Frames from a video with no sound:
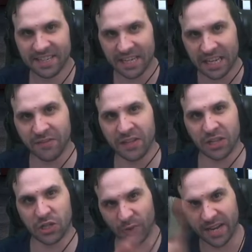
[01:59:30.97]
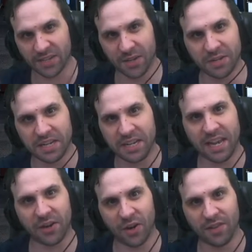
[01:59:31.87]
Even the strike zone
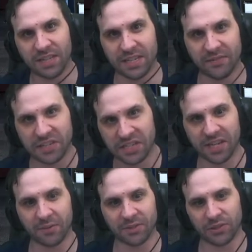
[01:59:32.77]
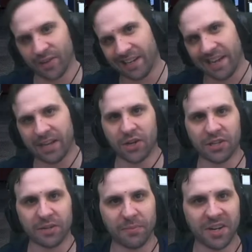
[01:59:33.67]
indicator on the TV said it was a strike. Guy called
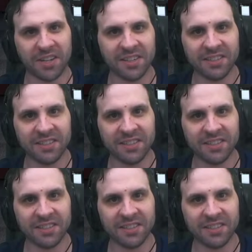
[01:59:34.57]
it a ball.